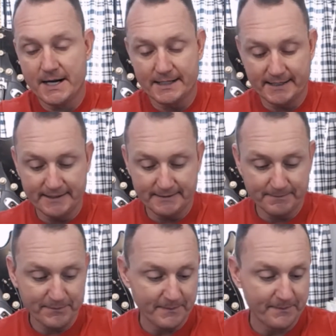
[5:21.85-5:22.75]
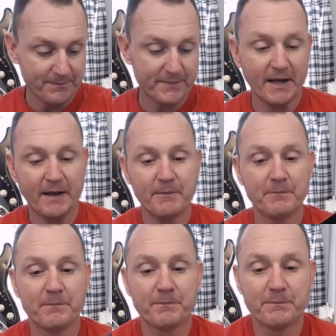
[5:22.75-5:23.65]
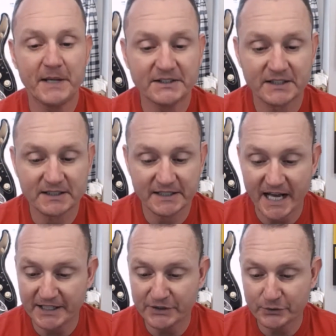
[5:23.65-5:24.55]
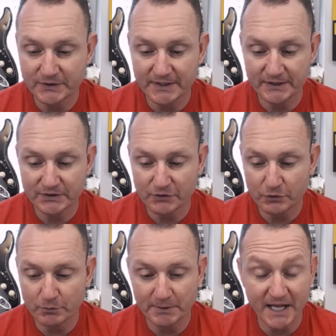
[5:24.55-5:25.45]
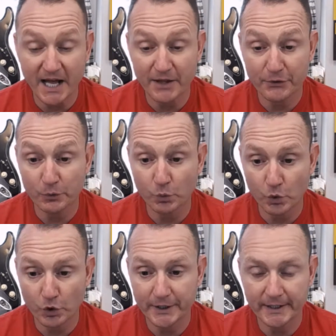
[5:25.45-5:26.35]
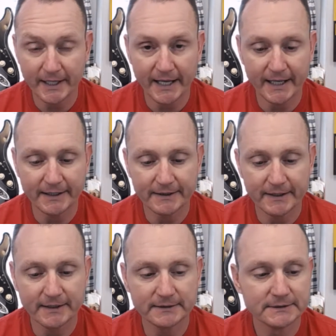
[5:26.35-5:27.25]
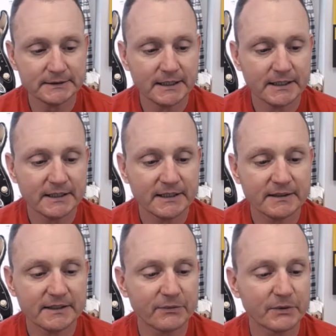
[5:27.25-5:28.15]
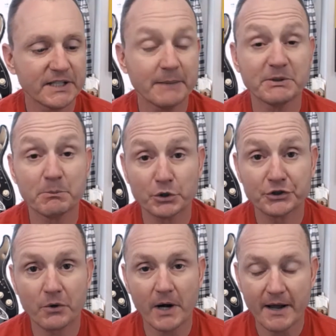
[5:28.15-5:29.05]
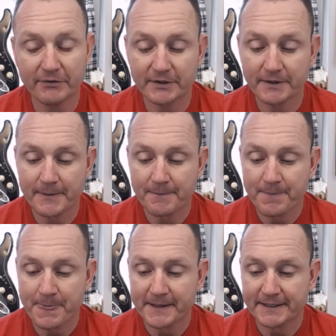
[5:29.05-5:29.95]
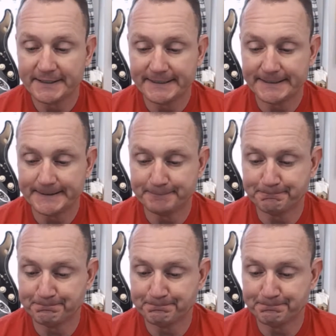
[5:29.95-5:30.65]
Um, Basically, I use this to baton through wood and different types of bushcraft. Um,